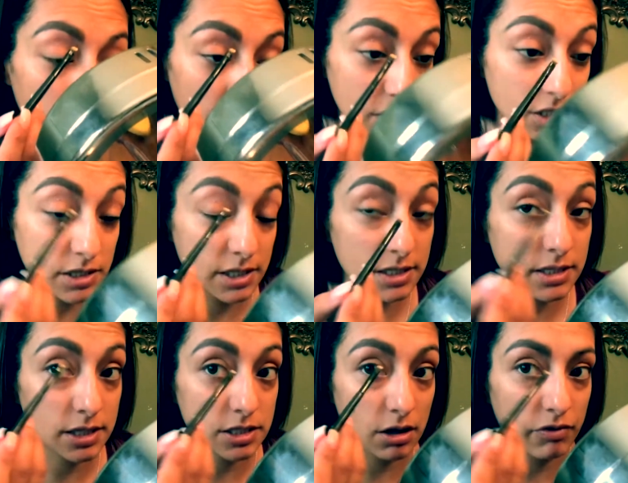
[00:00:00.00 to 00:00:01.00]
I
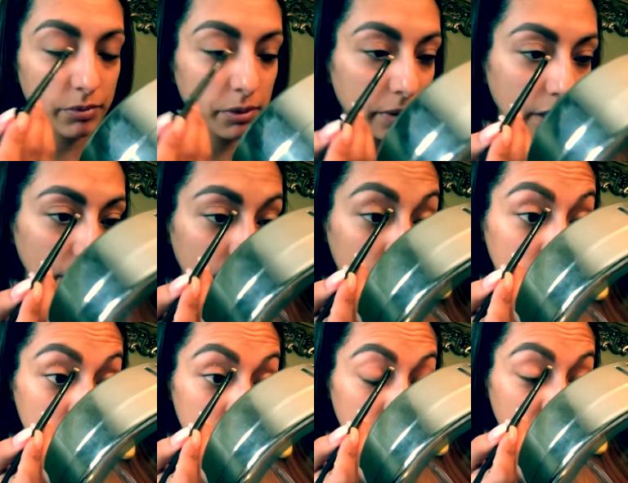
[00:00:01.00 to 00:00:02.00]
start from the
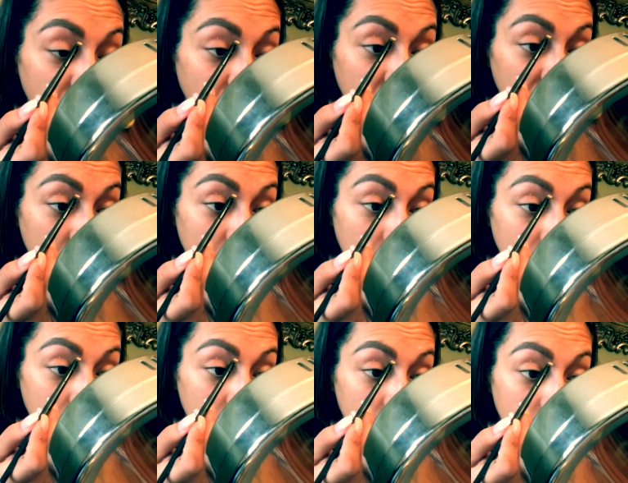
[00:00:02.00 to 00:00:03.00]
front of my
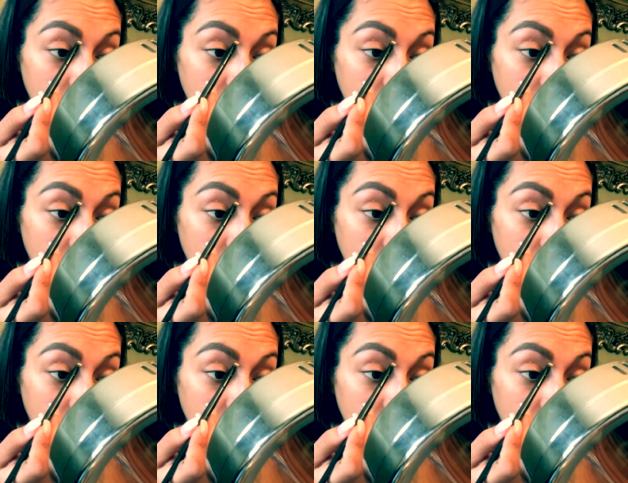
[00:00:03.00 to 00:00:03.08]
brow.